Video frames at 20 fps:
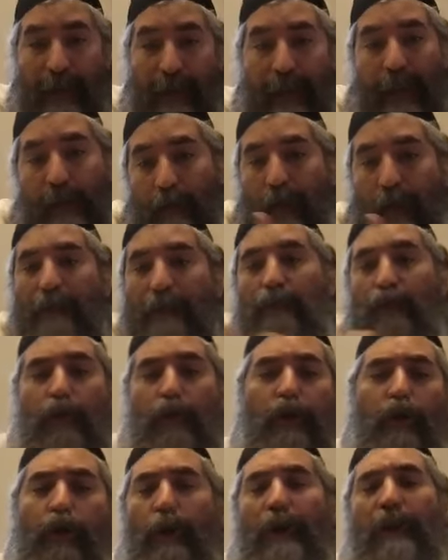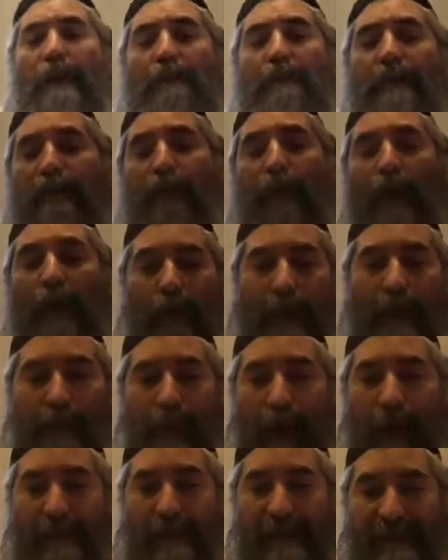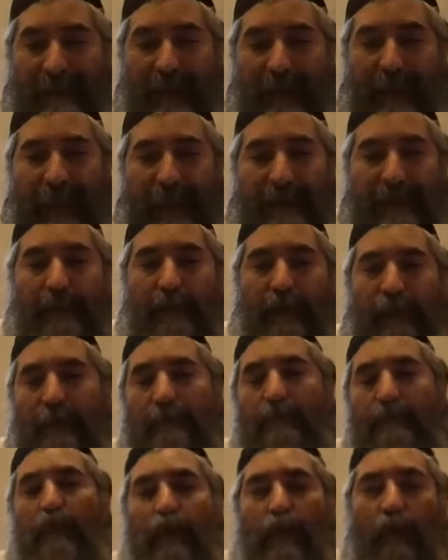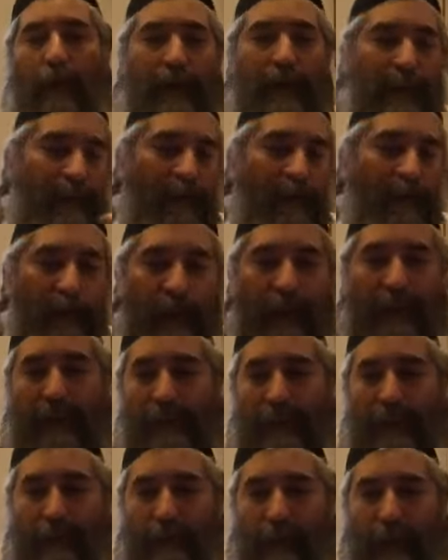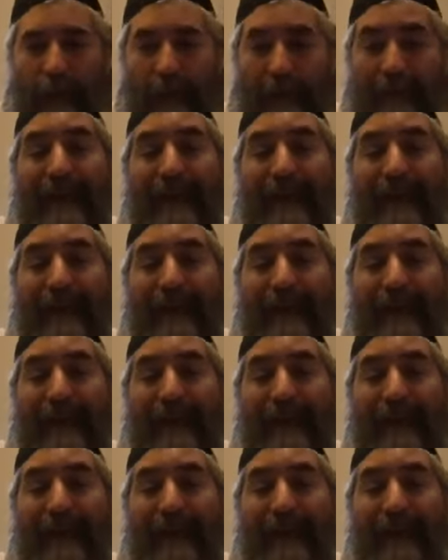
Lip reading: and went to the Goyim before he went to Am Yisrael and told them, do you want it? Do you want it? Do you want it?